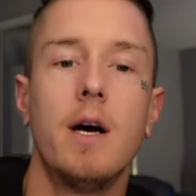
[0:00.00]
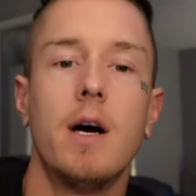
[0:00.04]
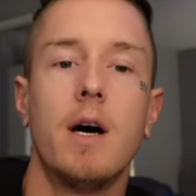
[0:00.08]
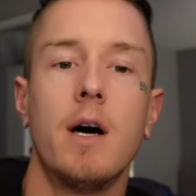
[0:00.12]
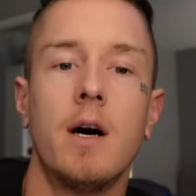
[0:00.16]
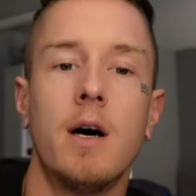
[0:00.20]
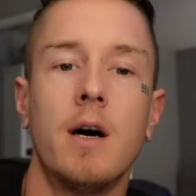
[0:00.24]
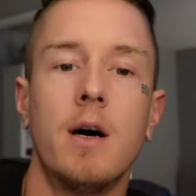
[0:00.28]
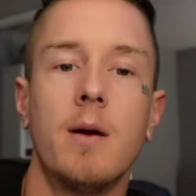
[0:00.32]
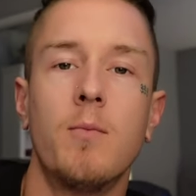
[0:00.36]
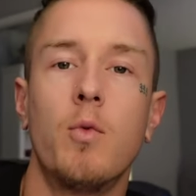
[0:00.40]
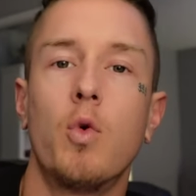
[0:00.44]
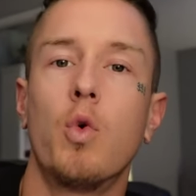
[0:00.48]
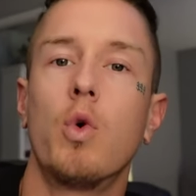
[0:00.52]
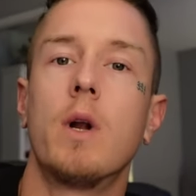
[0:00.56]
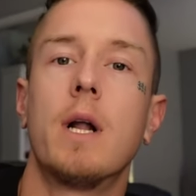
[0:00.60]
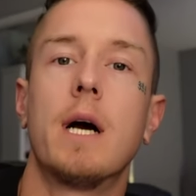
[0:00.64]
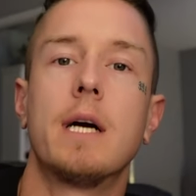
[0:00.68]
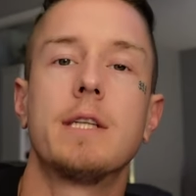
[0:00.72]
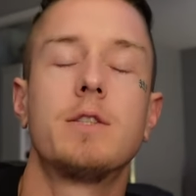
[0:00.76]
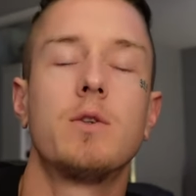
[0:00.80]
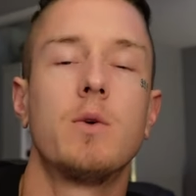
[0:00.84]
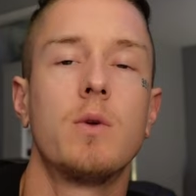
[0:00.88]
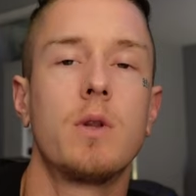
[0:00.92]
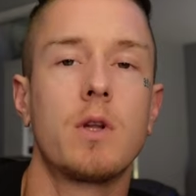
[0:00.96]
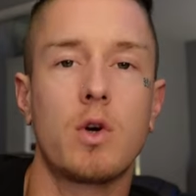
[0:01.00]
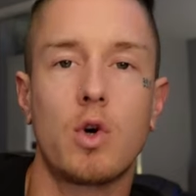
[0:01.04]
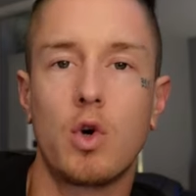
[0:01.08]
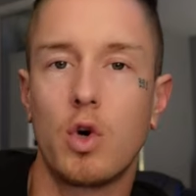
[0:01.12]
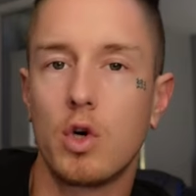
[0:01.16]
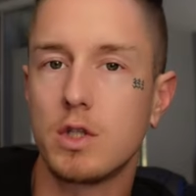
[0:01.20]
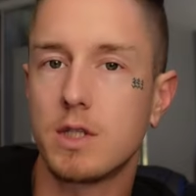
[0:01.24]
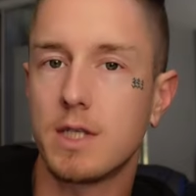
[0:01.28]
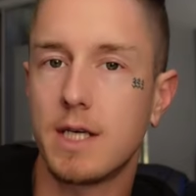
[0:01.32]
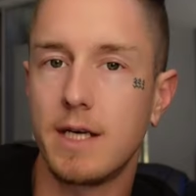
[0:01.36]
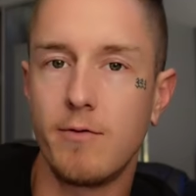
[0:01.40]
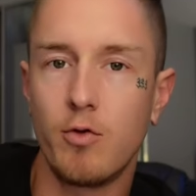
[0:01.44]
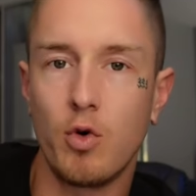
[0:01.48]
Um, we're not doing the
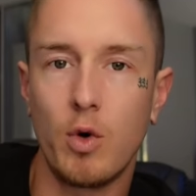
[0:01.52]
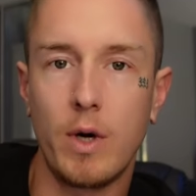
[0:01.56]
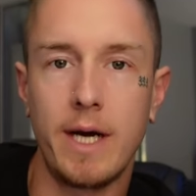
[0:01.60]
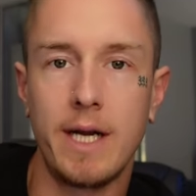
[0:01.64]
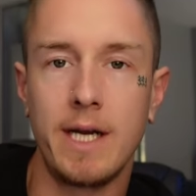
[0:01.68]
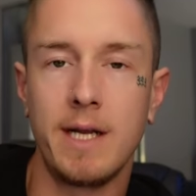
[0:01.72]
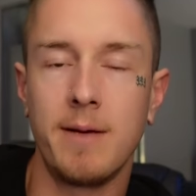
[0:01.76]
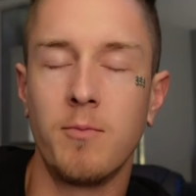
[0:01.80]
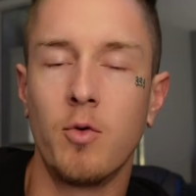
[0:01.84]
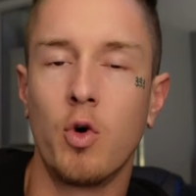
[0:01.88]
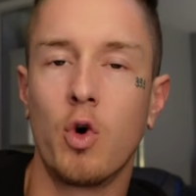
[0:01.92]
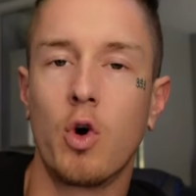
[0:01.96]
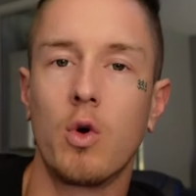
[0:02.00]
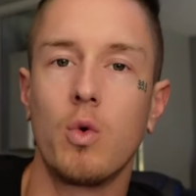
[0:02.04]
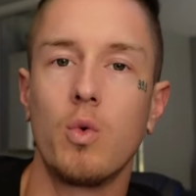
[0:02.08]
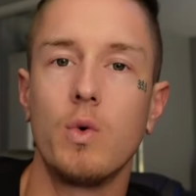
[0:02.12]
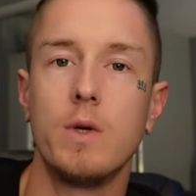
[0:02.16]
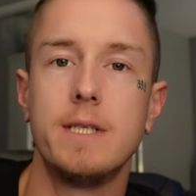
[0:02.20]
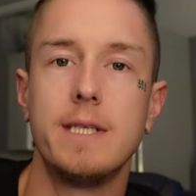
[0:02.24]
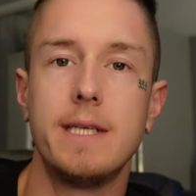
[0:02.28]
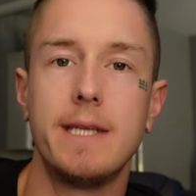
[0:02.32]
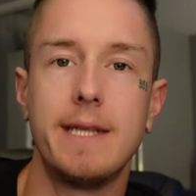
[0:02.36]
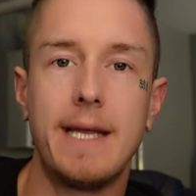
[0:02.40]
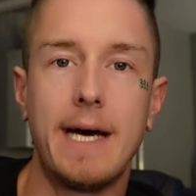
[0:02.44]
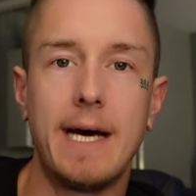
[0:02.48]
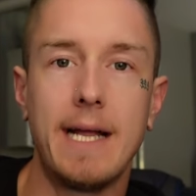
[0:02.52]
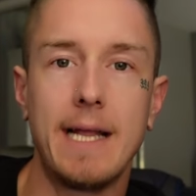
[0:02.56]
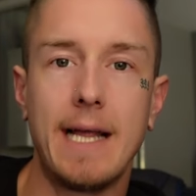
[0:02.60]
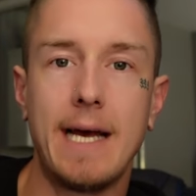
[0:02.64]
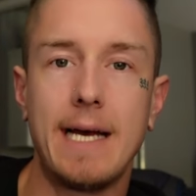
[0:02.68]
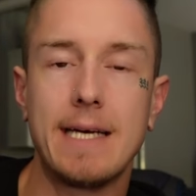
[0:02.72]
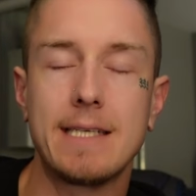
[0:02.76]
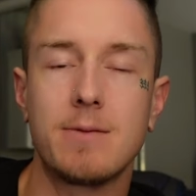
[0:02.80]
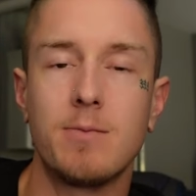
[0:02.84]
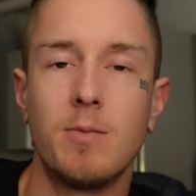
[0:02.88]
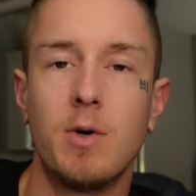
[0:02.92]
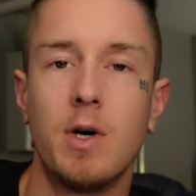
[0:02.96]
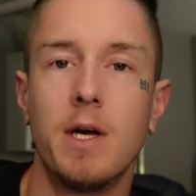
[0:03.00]
course giveaway anymore. We did that
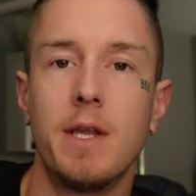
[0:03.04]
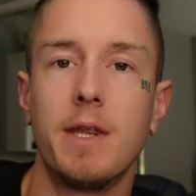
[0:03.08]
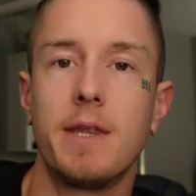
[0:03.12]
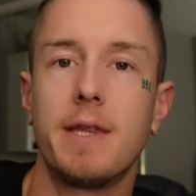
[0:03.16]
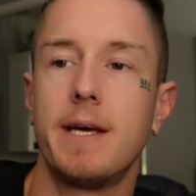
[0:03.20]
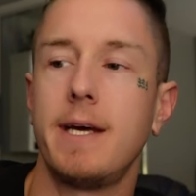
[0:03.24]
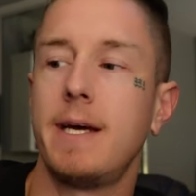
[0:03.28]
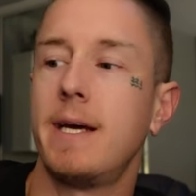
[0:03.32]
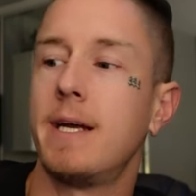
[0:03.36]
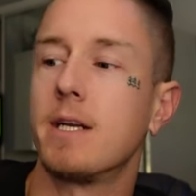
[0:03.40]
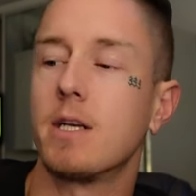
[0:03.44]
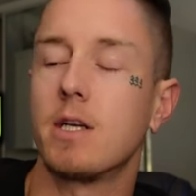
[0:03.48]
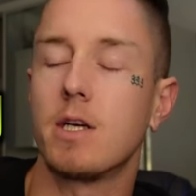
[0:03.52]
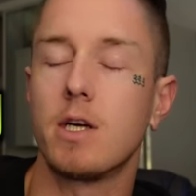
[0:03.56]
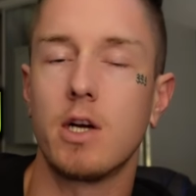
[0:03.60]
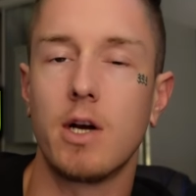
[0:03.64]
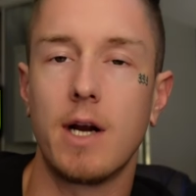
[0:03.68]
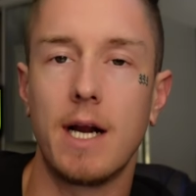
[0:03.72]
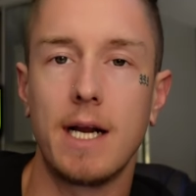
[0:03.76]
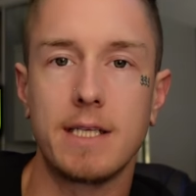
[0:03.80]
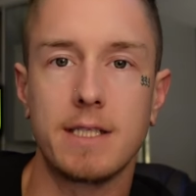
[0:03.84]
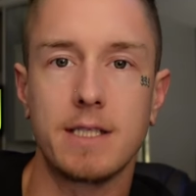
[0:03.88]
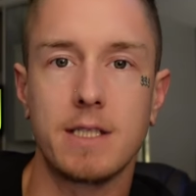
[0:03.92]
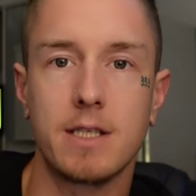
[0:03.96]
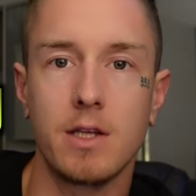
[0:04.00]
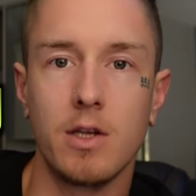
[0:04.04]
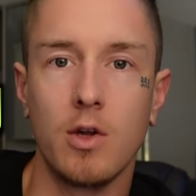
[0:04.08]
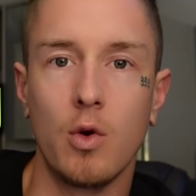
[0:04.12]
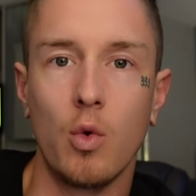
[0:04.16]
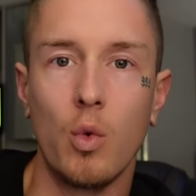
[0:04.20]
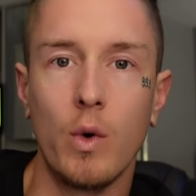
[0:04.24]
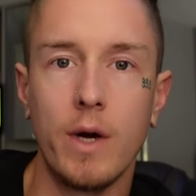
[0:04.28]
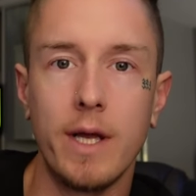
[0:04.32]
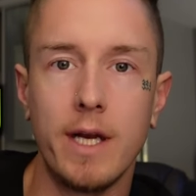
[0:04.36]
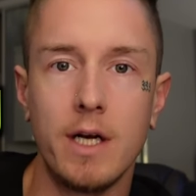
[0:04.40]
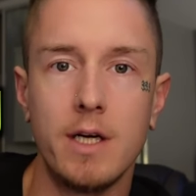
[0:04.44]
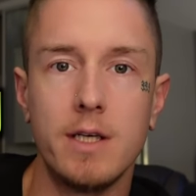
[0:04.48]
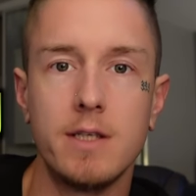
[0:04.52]
last month, and congrats to the
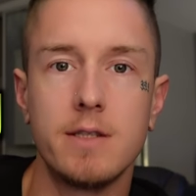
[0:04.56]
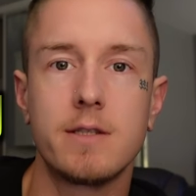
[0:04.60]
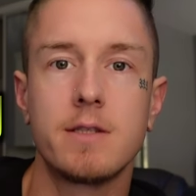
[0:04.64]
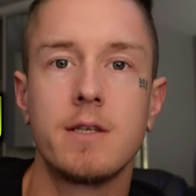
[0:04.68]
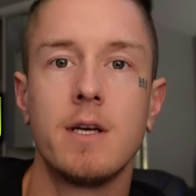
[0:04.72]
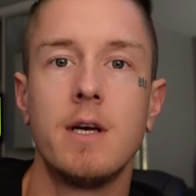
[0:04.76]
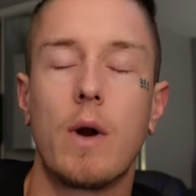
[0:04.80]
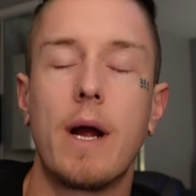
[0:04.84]
winners.